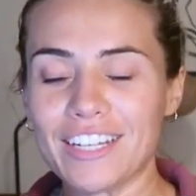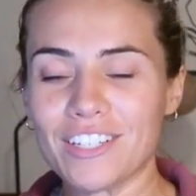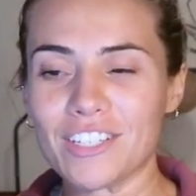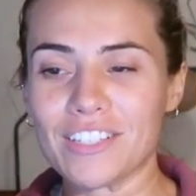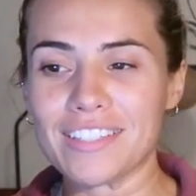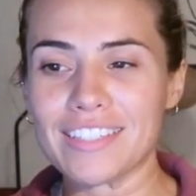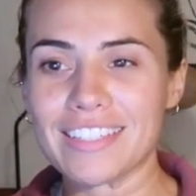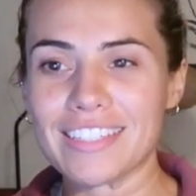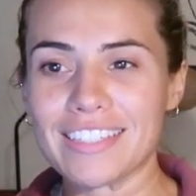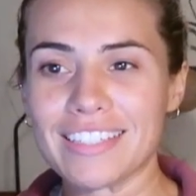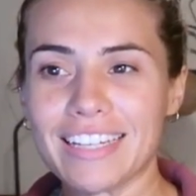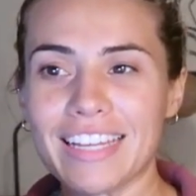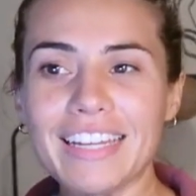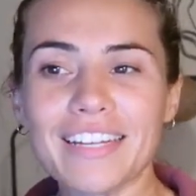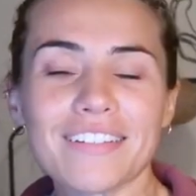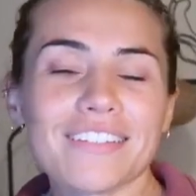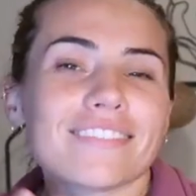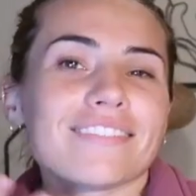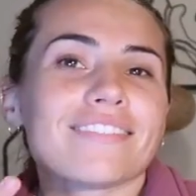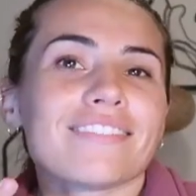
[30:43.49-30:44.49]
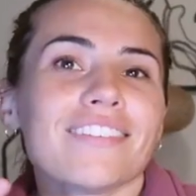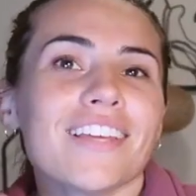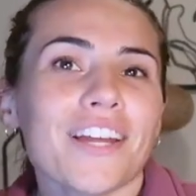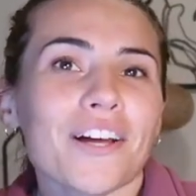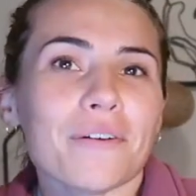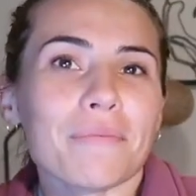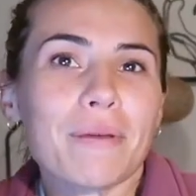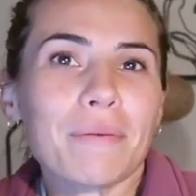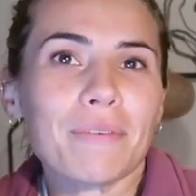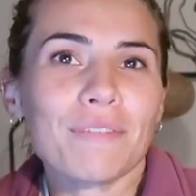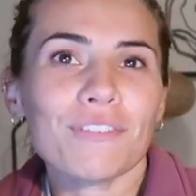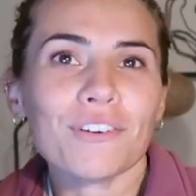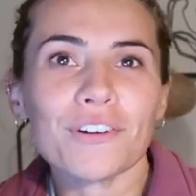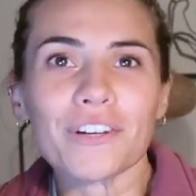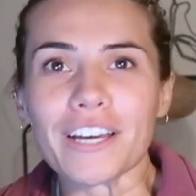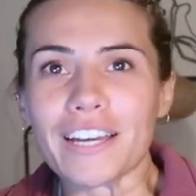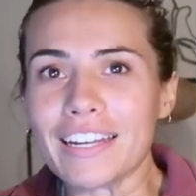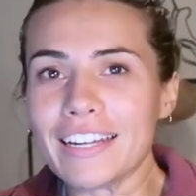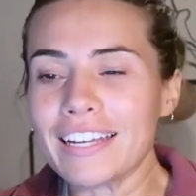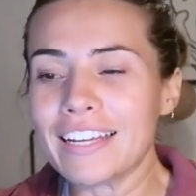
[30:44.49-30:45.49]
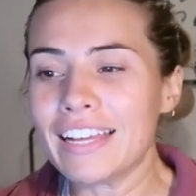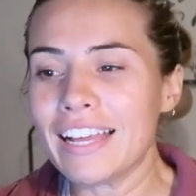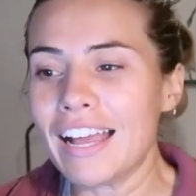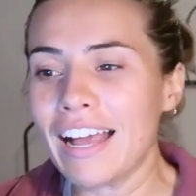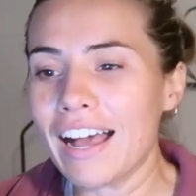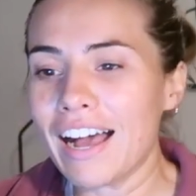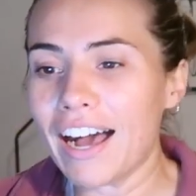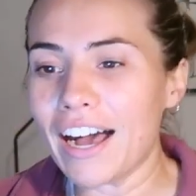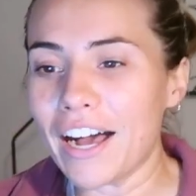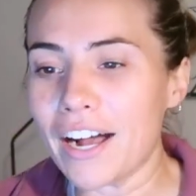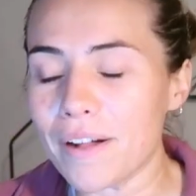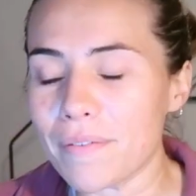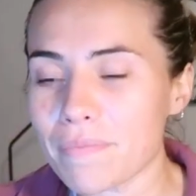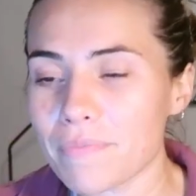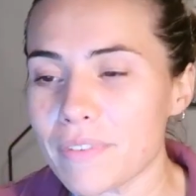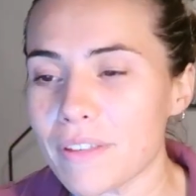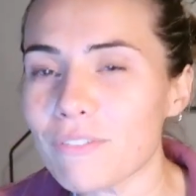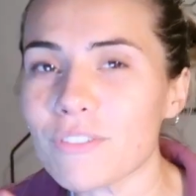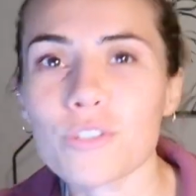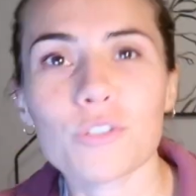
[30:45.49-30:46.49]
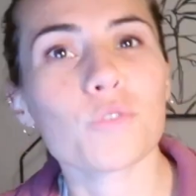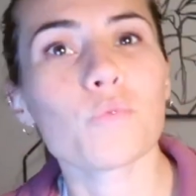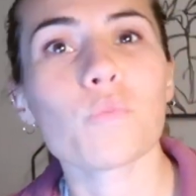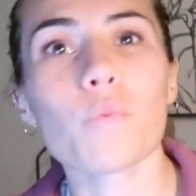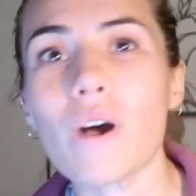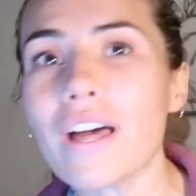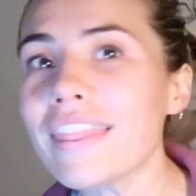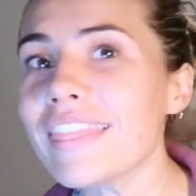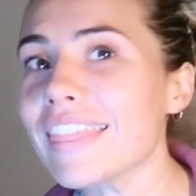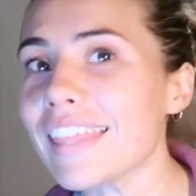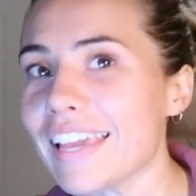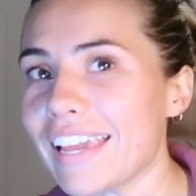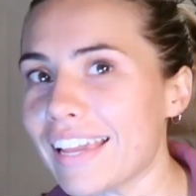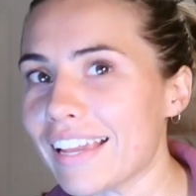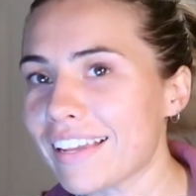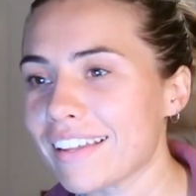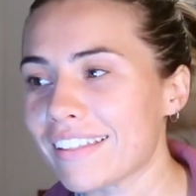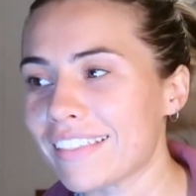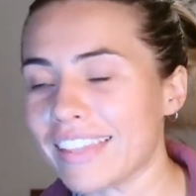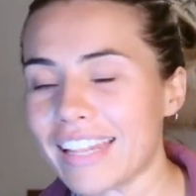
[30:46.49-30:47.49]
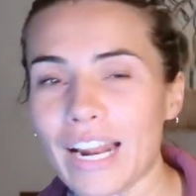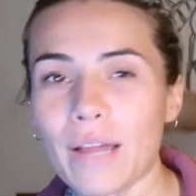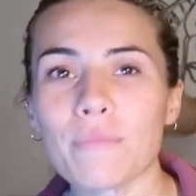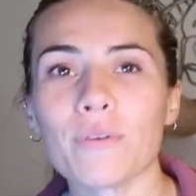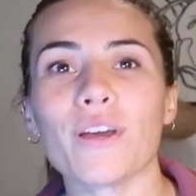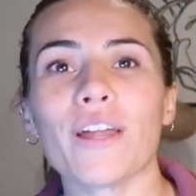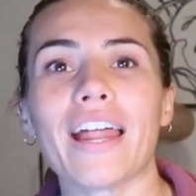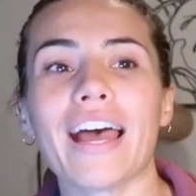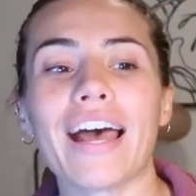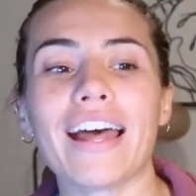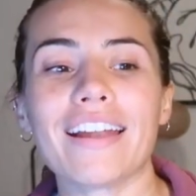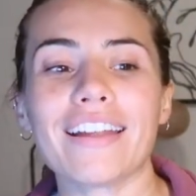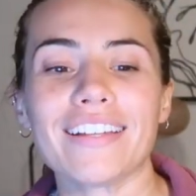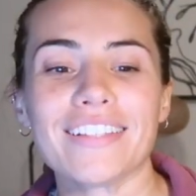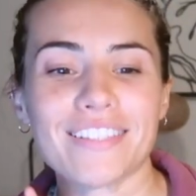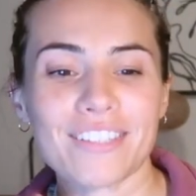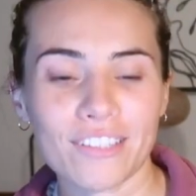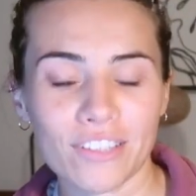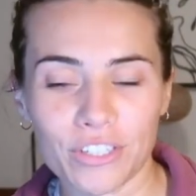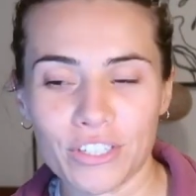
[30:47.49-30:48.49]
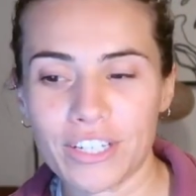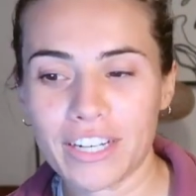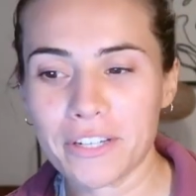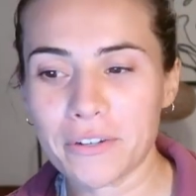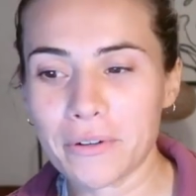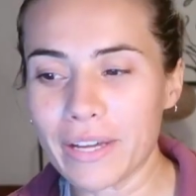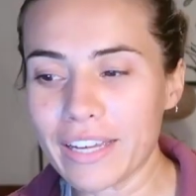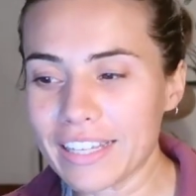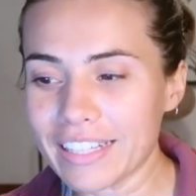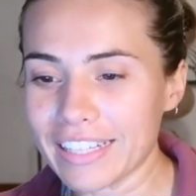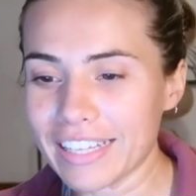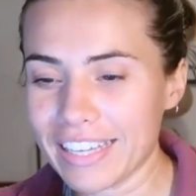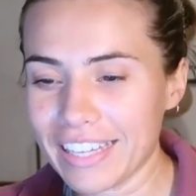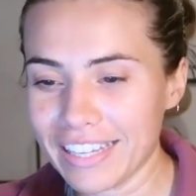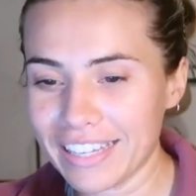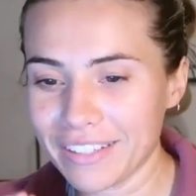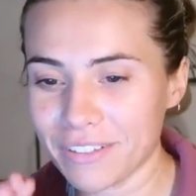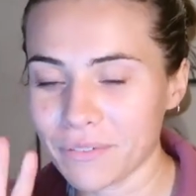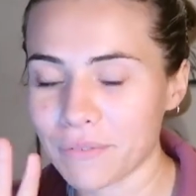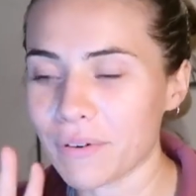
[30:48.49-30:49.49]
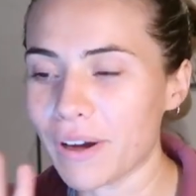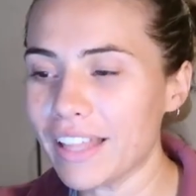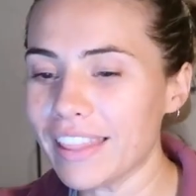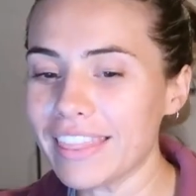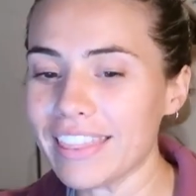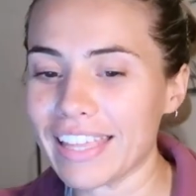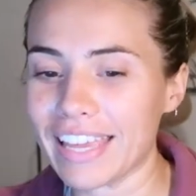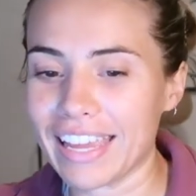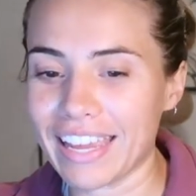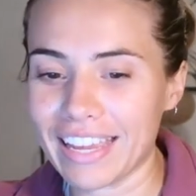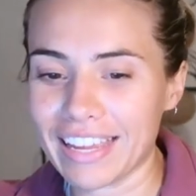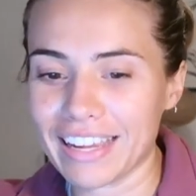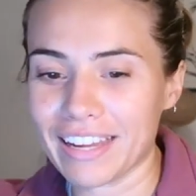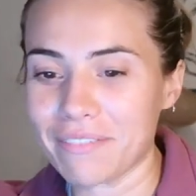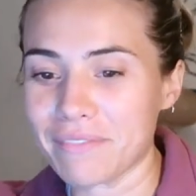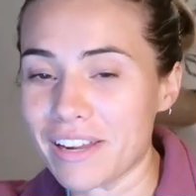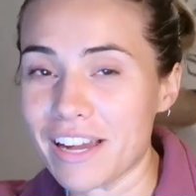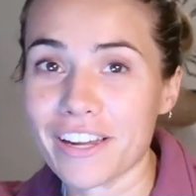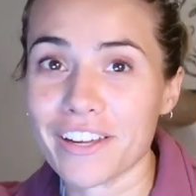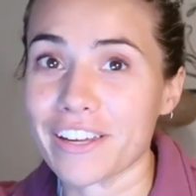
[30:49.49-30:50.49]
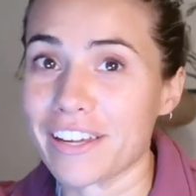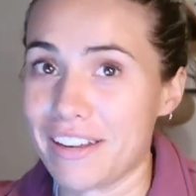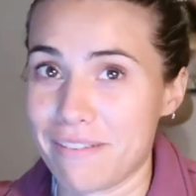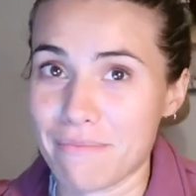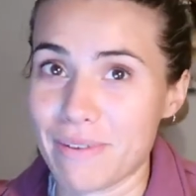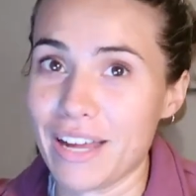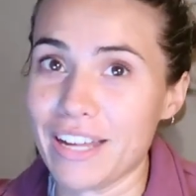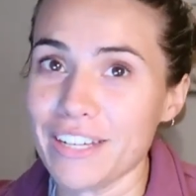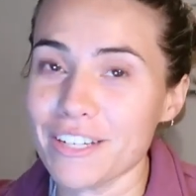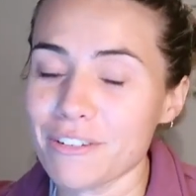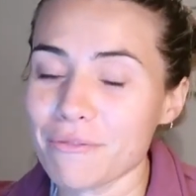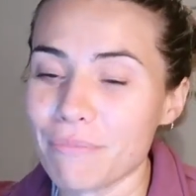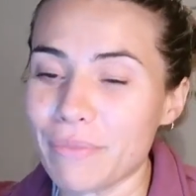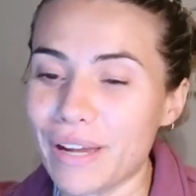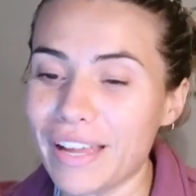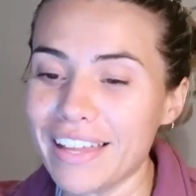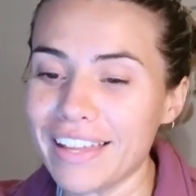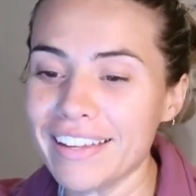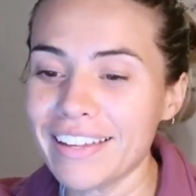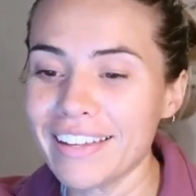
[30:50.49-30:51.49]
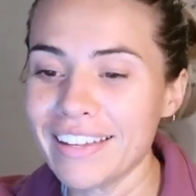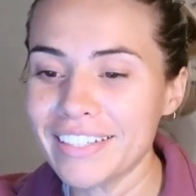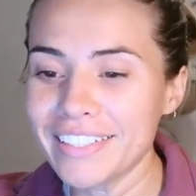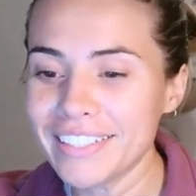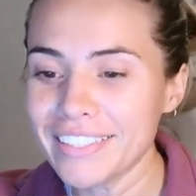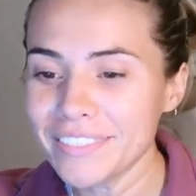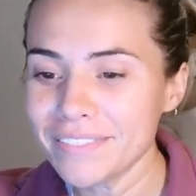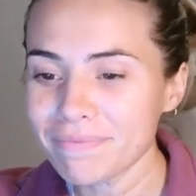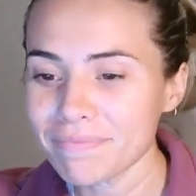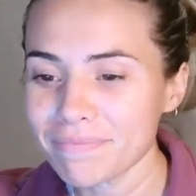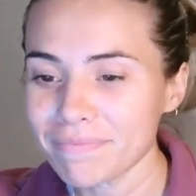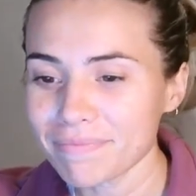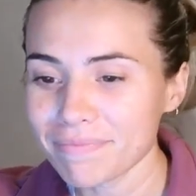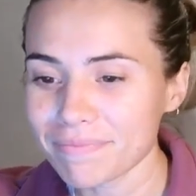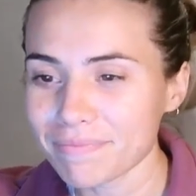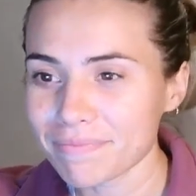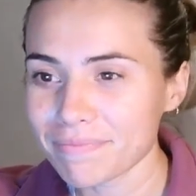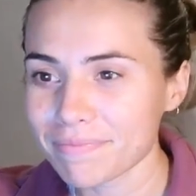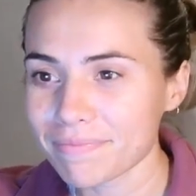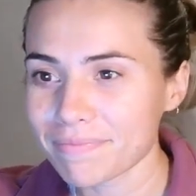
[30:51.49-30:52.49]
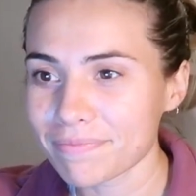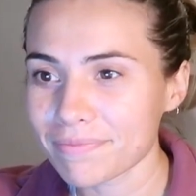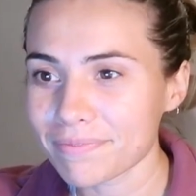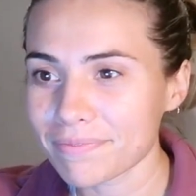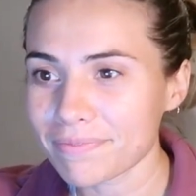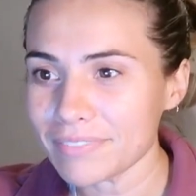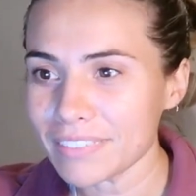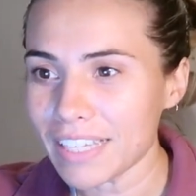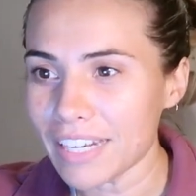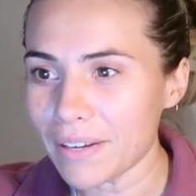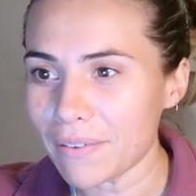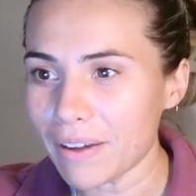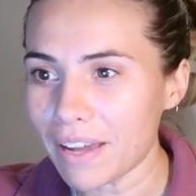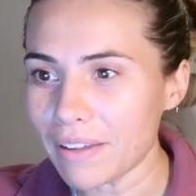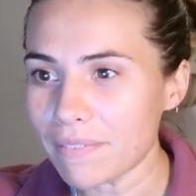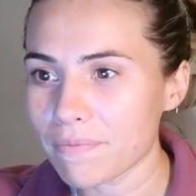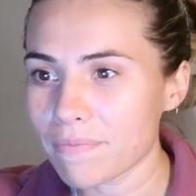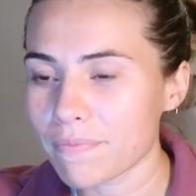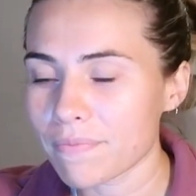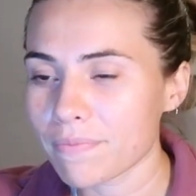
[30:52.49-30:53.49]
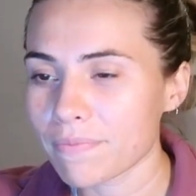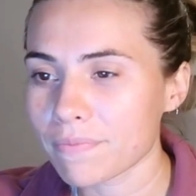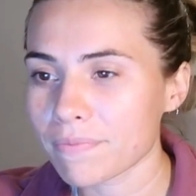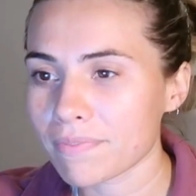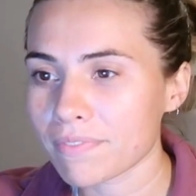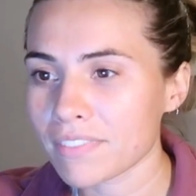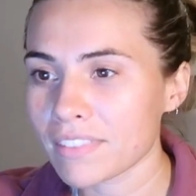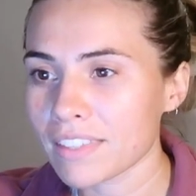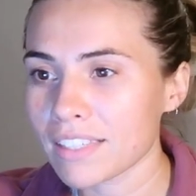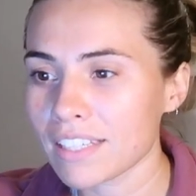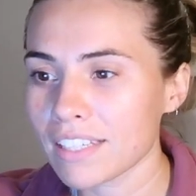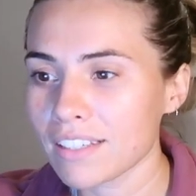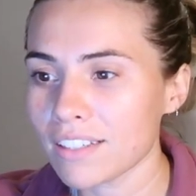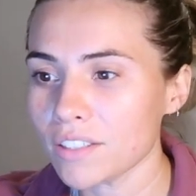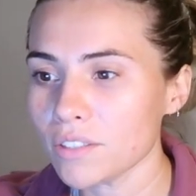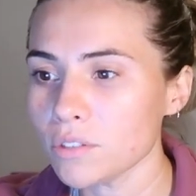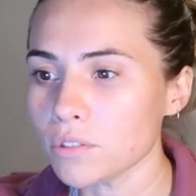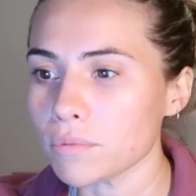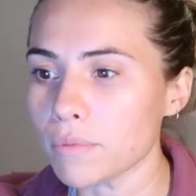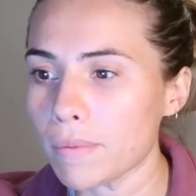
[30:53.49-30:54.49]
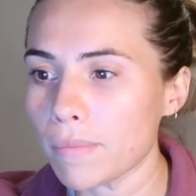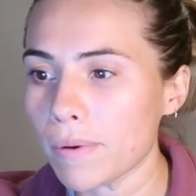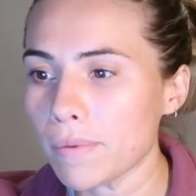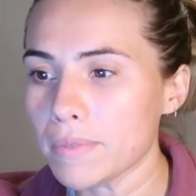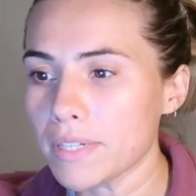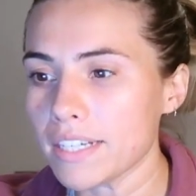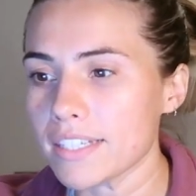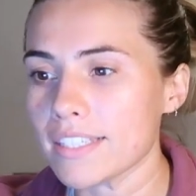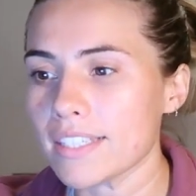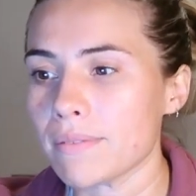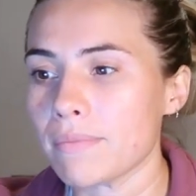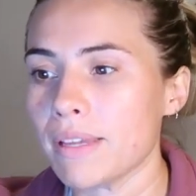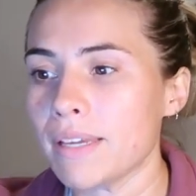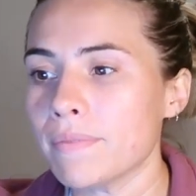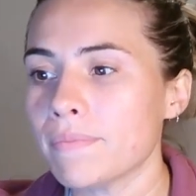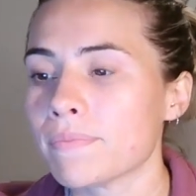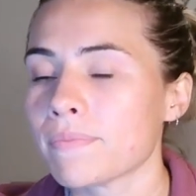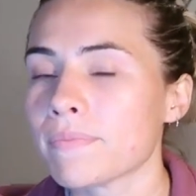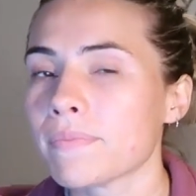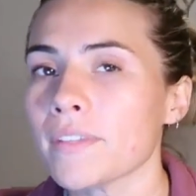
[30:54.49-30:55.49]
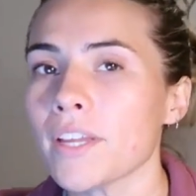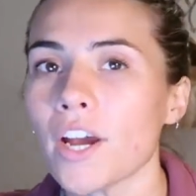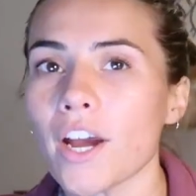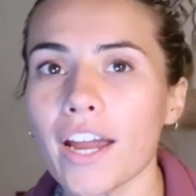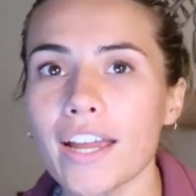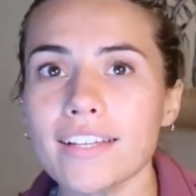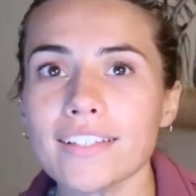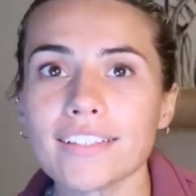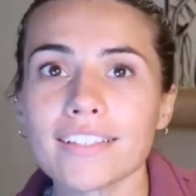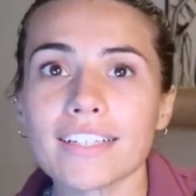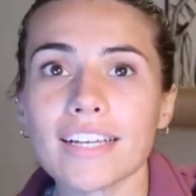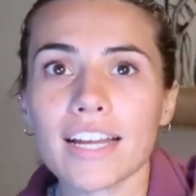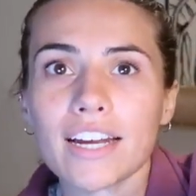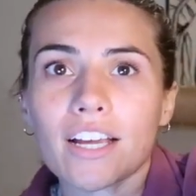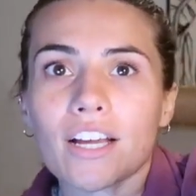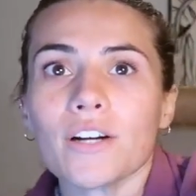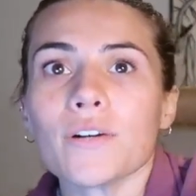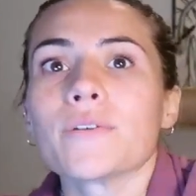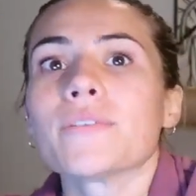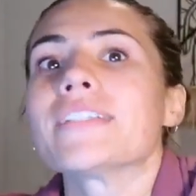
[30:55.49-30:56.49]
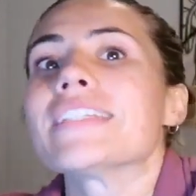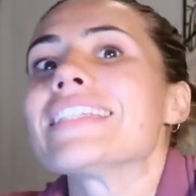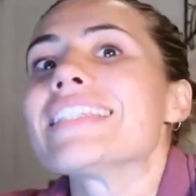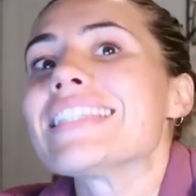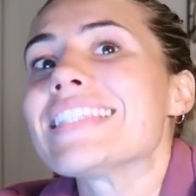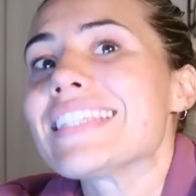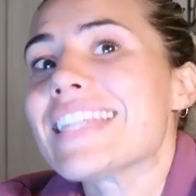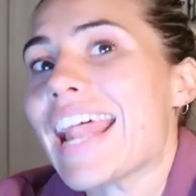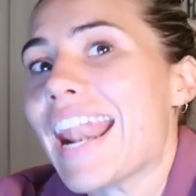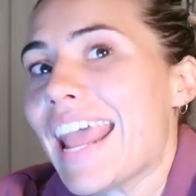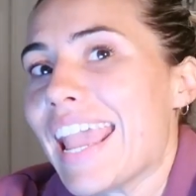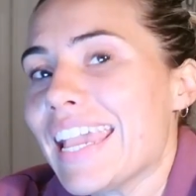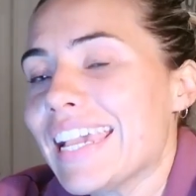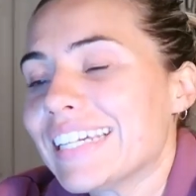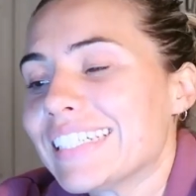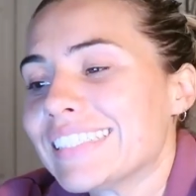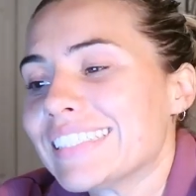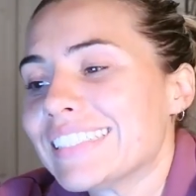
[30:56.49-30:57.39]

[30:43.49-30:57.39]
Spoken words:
I just, it, you know, made me feel good. If there's one thing that I'm good at, it's learning quickly. One thing, I'm not good at much, but anyway. Ooh, my mom texted me. All right, gotta go, study.